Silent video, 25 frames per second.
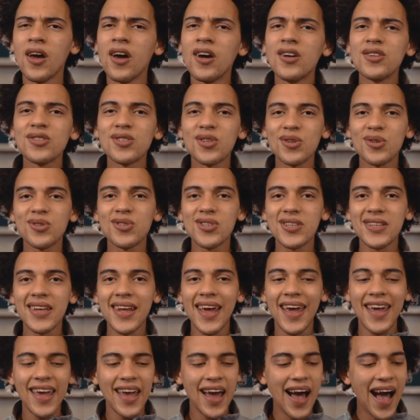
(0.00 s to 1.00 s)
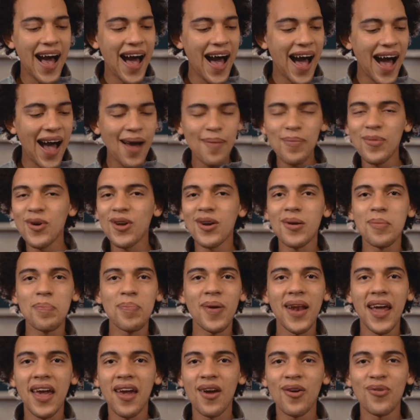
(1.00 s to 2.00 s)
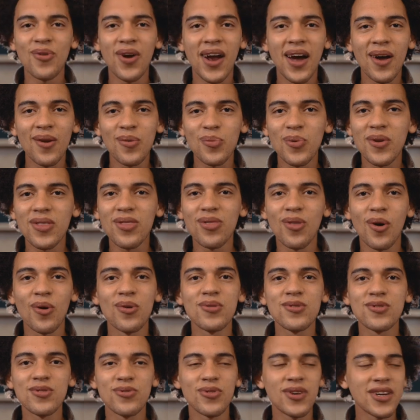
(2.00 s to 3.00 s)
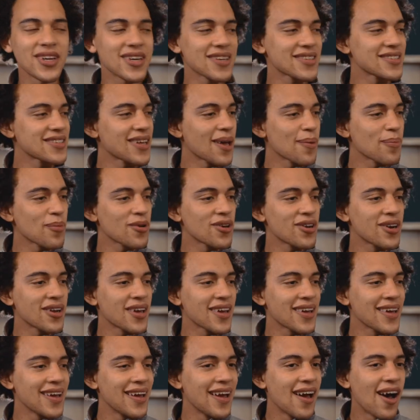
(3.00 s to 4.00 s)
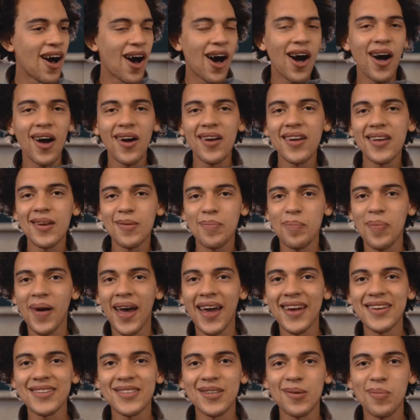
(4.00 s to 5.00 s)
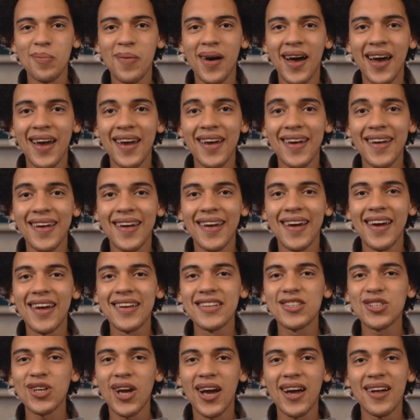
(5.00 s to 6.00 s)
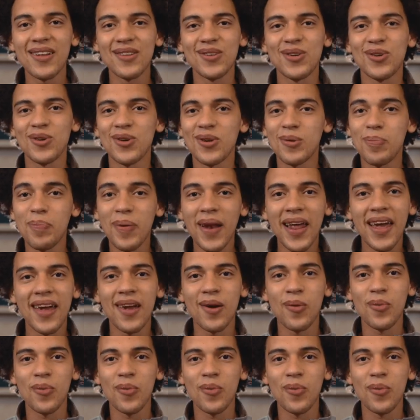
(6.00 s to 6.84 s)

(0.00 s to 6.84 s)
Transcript: So today, I'm gonna play around with those rigs. I'm gonna harken back to my childhood playing